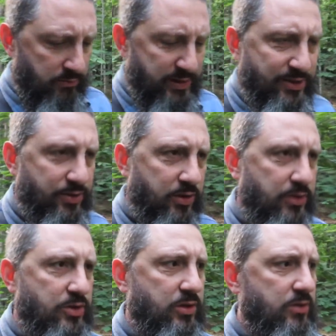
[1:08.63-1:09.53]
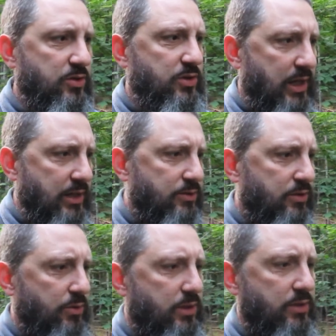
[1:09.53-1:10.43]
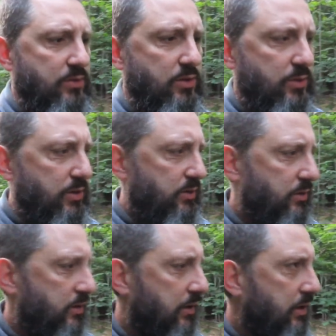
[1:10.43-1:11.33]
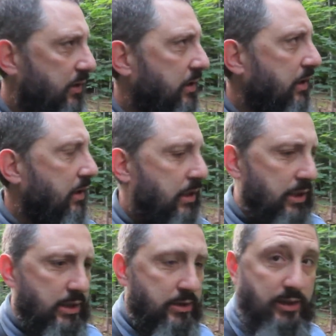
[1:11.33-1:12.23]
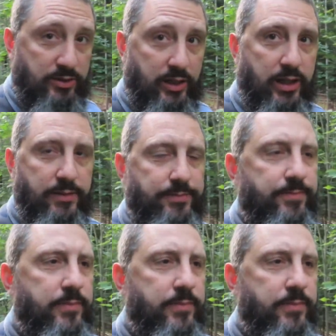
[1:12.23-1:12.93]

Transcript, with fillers: research and science going into it, they say.